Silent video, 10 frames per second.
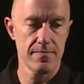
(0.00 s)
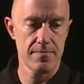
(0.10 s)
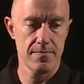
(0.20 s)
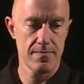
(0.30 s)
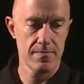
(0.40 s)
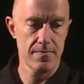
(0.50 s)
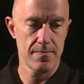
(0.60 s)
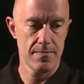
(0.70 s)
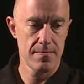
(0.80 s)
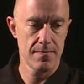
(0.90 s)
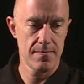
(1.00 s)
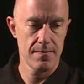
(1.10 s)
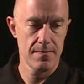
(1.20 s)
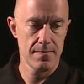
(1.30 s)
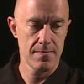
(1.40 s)

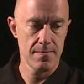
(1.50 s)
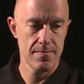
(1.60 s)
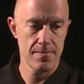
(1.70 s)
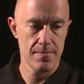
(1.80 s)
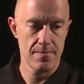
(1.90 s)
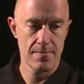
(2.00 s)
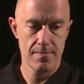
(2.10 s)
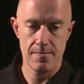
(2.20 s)
Nothing is said.